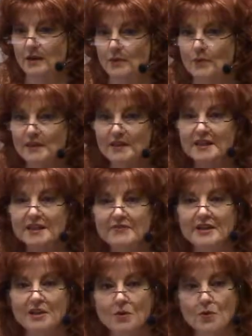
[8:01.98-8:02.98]
We live
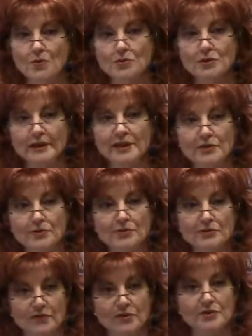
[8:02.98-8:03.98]
in an orderly
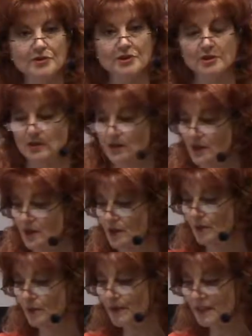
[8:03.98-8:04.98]
universe.
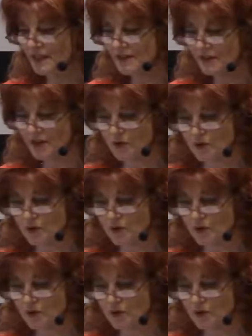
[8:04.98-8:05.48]
We live in an